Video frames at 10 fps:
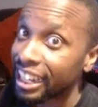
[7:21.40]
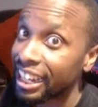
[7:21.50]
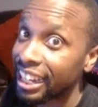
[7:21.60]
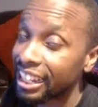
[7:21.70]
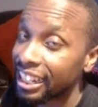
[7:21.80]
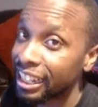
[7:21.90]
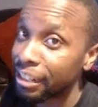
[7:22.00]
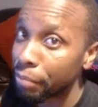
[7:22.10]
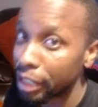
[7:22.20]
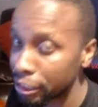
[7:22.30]
and then
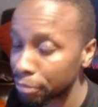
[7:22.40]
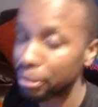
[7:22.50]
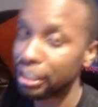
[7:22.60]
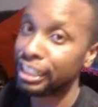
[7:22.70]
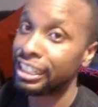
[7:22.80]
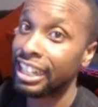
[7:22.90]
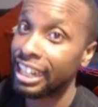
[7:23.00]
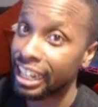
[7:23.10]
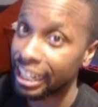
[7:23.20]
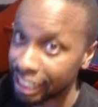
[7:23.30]
make your play,
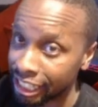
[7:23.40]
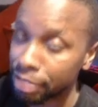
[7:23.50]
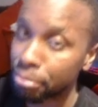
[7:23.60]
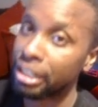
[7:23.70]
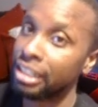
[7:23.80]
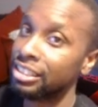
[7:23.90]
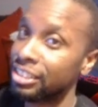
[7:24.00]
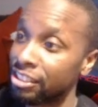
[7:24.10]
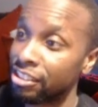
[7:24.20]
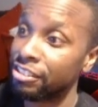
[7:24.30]
and then you pass your
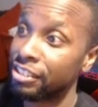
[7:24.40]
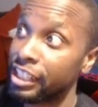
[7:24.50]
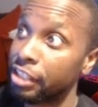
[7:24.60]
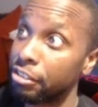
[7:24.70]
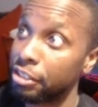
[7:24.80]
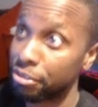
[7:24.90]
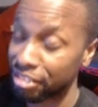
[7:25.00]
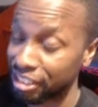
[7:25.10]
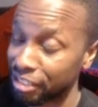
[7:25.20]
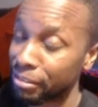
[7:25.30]
turn. It was
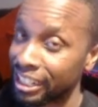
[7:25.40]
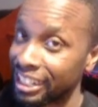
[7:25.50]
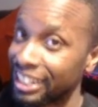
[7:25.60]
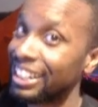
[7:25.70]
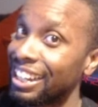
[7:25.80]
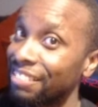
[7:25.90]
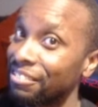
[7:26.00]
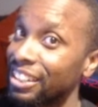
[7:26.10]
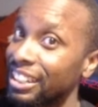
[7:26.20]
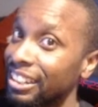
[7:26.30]
really bad. I
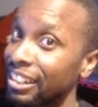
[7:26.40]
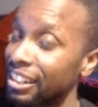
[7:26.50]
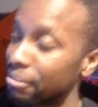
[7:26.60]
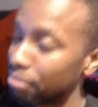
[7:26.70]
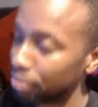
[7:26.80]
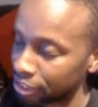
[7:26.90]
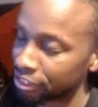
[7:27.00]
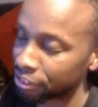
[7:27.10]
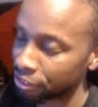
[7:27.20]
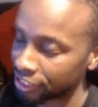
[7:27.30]
mean, Blizzard
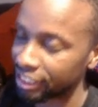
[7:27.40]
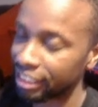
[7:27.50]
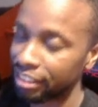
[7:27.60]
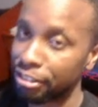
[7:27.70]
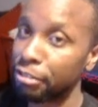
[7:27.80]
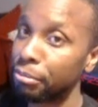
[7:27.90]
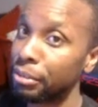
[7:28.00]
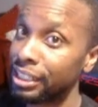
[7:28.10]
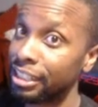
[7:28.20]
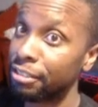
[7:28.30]
addressed it later on, but
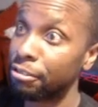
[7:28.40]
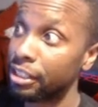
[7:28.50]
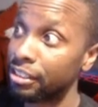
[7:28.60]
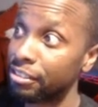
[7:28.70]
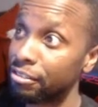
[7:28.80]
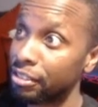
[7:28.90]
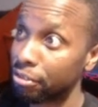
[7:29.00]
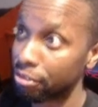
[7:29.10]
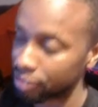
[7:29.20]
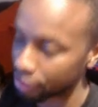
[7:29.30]
yeah, when the
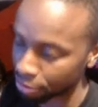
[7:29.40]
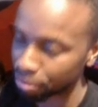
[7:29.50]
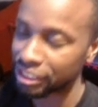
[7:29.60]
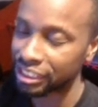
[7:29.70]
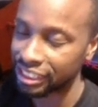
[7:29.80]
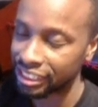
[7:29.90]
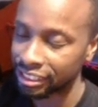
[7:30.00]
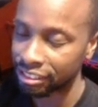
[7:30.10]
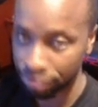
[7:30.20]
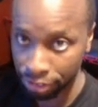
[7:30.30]
tournament season
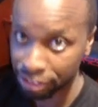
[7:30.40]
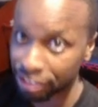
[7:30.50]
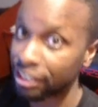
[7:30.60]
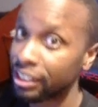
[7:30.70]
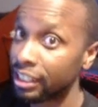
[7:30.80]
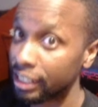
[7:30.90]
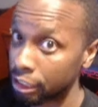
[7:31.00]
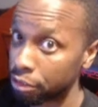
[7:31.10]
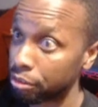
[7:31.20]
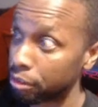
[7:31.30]
first started, that
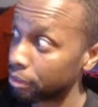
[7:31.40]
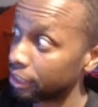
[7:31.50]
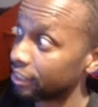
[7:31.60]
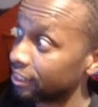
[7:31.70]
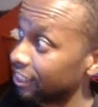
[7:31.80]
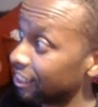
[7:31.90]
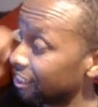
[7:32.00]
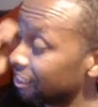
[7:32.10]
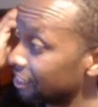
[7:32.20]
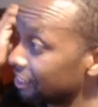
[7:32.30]
was really bad.
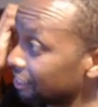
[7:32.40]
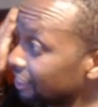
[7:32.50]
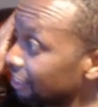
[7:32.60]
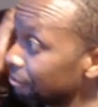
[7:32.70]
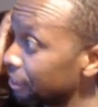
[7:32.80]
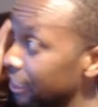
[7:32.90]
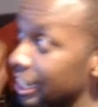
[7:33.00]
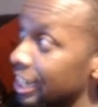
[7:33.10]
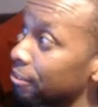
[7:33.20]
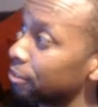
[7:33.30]
But yeah,
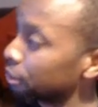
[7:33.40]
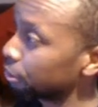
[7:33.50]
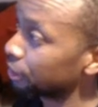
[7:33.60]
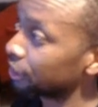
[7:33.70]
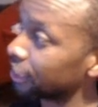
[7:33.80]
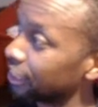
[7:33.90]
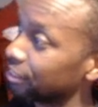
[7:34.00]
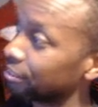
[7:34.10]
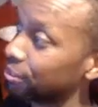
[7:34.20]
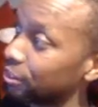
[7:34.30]
I am so excited
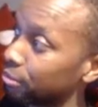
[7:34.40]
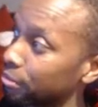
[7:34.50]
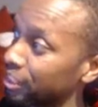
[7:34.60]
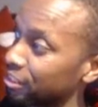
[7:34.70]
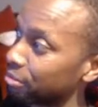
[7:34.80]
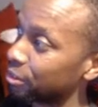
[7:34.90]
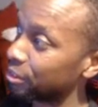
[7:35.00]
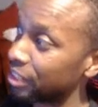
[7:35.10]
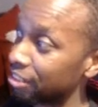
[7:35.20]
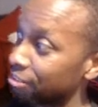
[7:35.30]
for this battle mode.
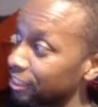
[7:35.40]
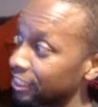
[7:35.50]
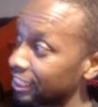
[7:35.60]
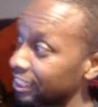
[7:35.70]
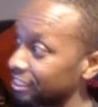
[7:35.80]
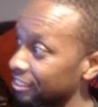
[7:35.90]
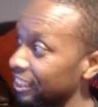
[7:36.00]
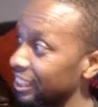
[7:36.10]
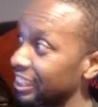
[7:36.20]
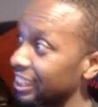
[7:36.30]
I really am.
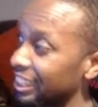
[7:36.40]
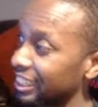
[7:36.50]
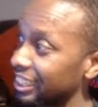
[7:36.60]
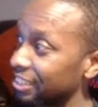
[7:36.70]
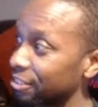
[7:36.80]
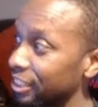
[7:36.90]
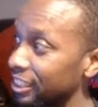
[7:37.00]
I can't wait